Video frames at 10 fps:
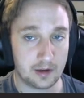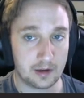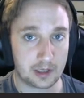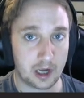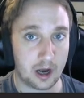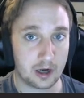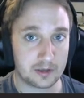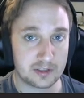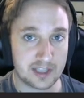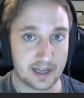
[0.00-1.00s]
cog
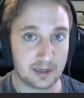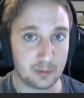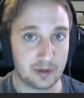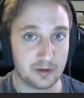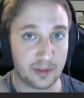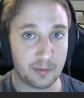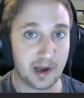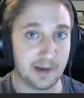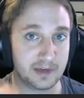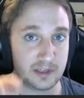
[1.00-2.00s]
setting wheel at the bottom
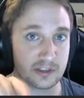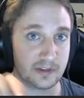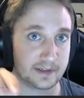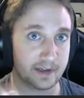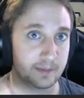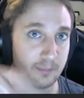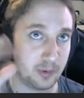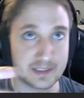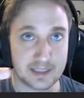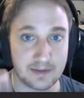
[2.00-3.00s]
and you select like
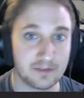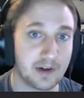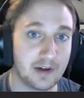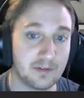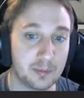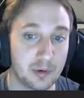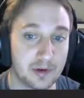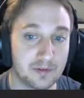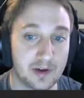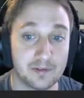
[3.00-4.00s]
0.75 or 0.5.
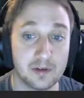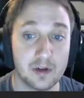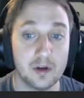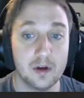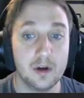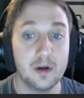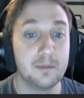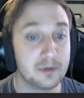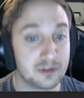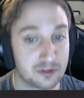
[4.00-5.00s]
But
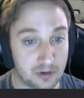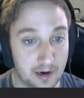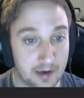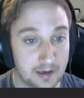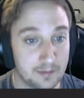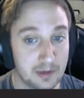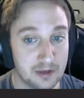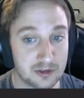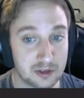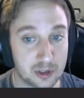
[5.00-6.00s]
let's try
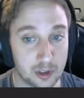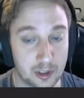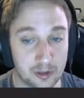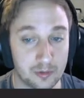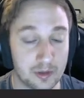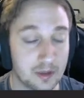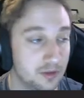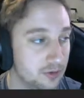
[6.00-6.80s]
measures 33 through